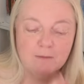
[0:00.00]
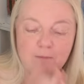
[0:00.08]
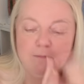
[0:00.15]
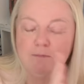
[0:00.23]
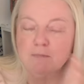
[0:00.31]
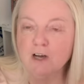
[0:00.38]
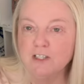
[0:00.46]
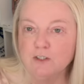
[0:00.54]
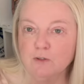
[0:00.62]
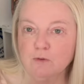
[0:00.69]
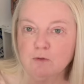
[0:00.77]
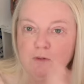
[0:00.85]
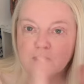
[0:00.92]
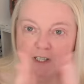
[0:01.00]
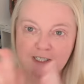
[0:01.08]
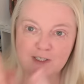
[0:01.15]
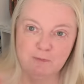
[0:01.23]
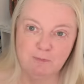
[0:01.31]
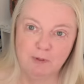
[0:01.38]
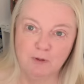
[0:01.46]
Michael
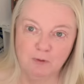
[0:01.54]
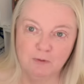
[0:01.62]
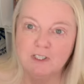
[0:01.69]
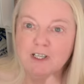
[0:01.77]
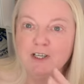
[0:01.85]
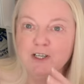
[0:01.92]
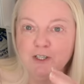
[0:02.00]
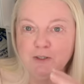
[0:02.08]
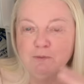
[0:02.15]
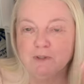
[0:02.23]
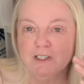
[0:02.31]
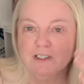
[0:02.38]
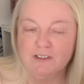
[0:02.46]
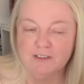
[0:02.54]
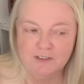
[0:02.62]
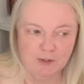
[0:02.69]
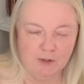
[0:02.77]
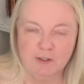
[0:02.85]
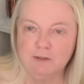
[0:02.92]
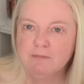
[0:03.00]
and Paul, who were
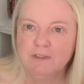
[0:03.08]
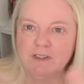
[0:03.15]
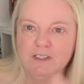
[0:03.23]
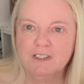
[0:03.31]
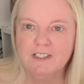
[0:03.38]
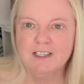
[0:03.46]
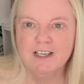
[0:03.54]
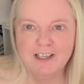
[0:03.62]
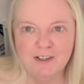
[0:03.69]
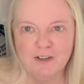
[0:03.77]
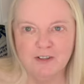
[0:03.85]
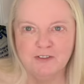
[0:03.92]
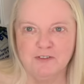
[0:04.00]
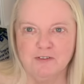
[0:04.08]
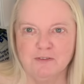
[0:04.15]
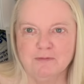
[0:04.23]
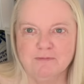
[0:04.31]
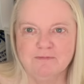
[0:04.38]
Tottenham and Arsenal.